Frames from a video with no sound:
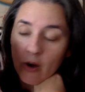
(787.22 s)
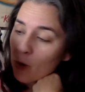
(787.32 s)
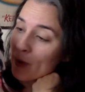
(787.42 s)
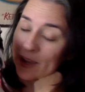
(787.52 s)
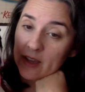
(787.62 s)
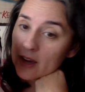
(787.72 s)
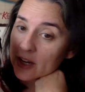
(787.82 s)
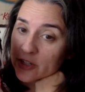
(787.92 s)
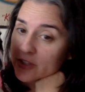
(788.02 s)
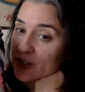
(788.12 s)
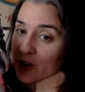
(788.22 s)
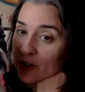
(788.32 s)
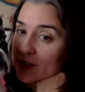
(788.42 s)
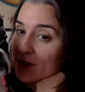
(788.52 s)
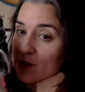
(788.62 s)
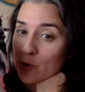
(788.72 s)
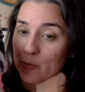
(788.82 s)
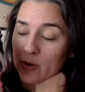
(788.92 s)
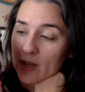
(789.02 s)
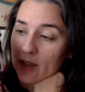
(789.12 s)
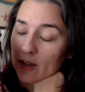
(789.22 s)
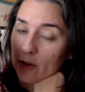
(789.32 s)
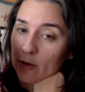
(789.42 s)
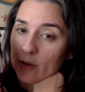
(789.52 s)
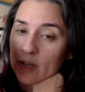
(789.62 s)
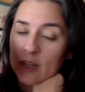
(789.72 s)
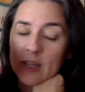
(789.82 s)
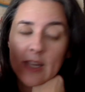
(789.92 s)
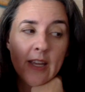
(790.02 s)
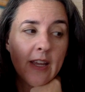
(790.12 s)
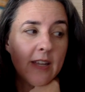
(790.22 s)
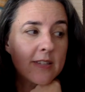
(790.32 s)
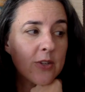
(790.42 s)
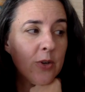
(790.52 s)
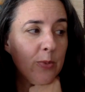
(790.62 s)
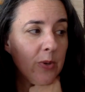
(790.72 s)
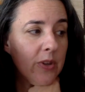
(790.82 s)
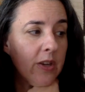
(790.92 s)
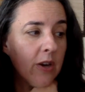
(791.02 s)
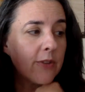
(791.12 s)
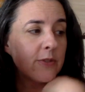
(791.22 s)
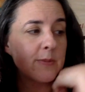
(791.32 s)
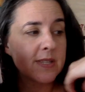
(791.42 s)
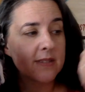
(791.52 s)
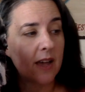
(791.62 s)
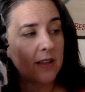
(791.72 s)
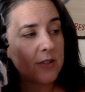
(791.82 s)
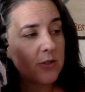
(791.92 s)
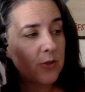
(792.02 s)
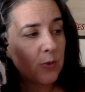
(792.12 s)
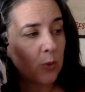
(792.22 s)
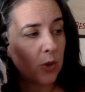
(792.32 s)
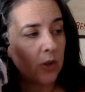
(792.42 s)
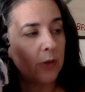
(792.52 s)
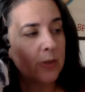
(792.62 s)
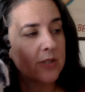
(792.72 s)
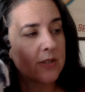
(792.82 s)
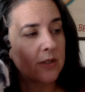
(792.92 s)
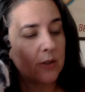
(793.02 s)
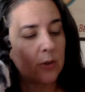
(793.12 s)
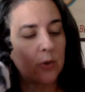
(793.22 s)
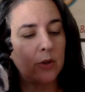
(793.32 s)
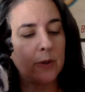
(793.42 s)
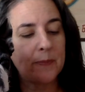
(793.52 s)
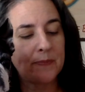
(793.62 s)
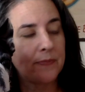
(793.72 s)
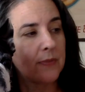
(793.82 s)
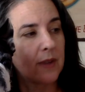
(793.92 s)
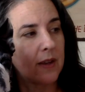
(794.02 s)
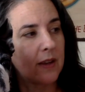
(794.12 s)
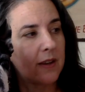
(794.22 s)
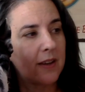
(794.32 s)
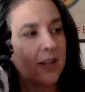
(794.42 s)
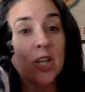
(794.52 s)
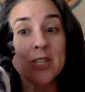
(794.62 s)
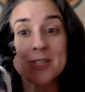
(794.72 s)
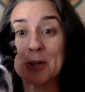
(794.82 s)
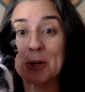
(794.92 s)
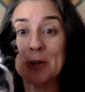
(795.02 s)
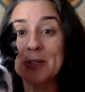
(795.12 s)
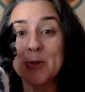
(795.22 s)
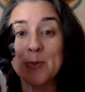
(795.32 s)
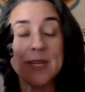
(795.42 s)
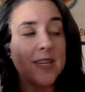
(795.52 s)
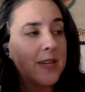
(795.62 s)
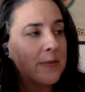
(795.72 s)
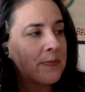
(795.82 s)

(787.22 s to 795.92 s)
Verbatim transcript: Oh my gosh, this yarn is super yellow. It's Coopworth yarn from Solitude Wool, which is a local concern to me.